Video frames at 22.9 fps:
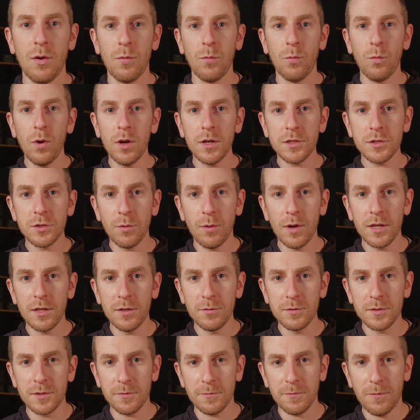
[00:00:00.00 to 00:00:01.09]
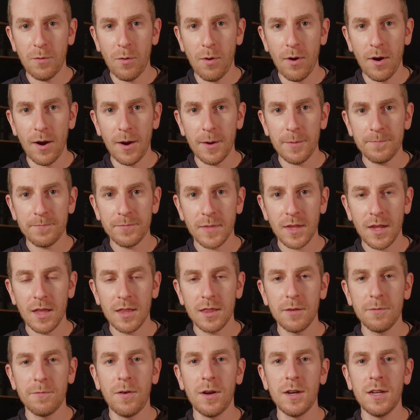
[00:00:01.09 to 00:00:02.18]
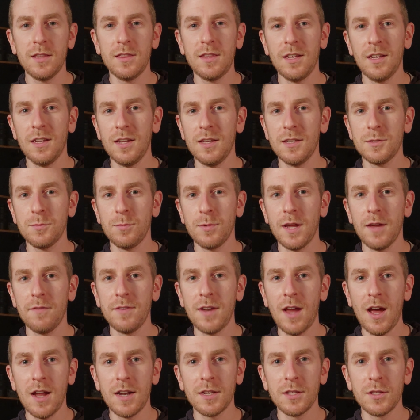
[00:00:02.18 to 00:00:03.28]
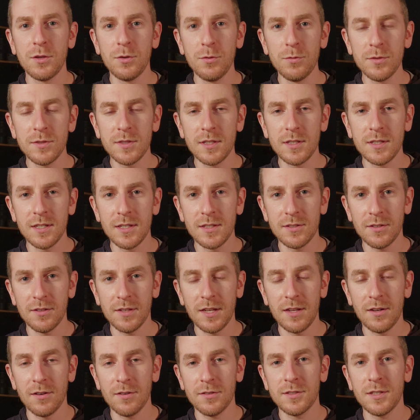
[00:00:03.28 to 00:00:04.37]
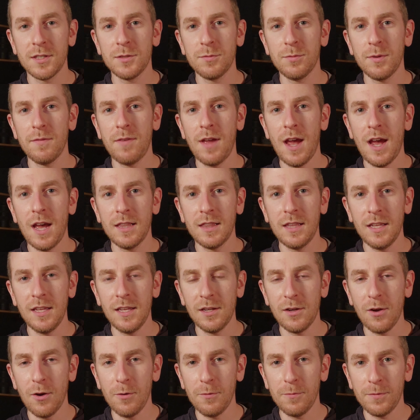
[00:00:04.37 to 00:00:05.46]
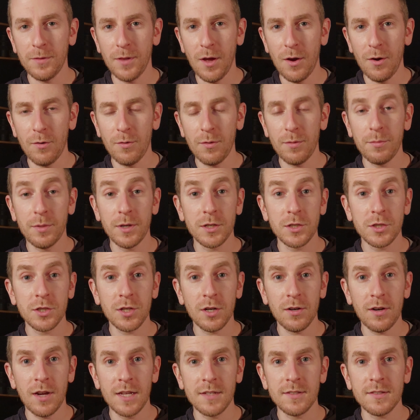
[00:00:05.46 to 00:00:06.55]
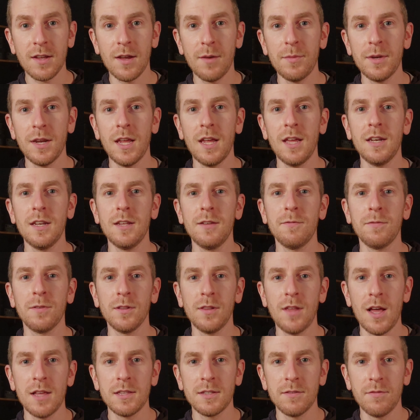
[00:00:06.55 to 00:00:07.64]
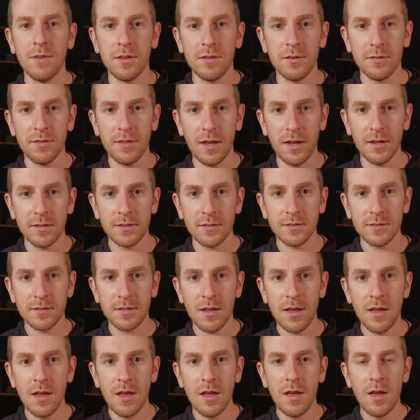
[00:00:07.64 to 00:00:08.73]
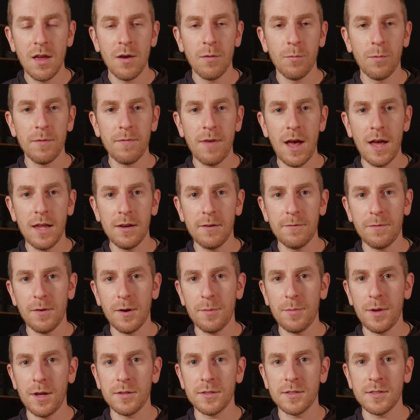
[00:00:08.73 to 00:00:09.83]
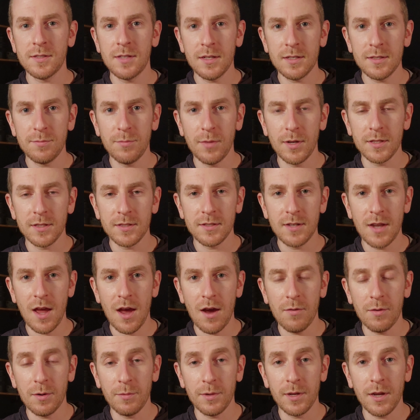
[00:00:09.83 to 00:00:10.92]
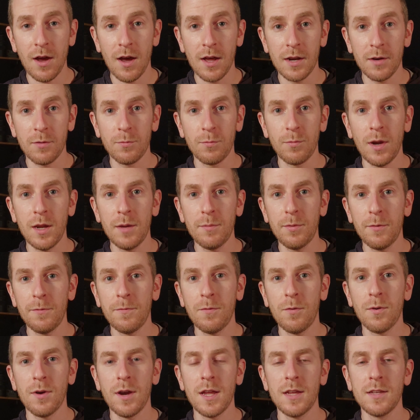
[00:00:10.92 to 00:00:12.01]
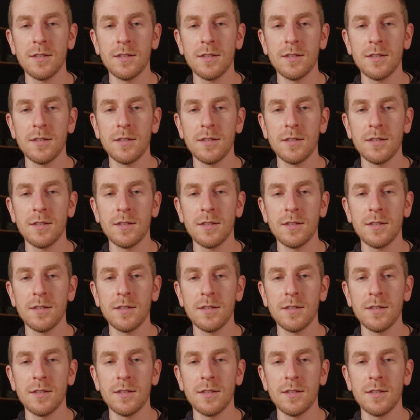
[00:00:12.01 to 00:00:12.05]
What do I use it for? The funny thing is we have not used the diesel heater since we've had the EcoFlow, but it sure has come in handy for lots of other things. We've had it for about 6 months now, and we got it right before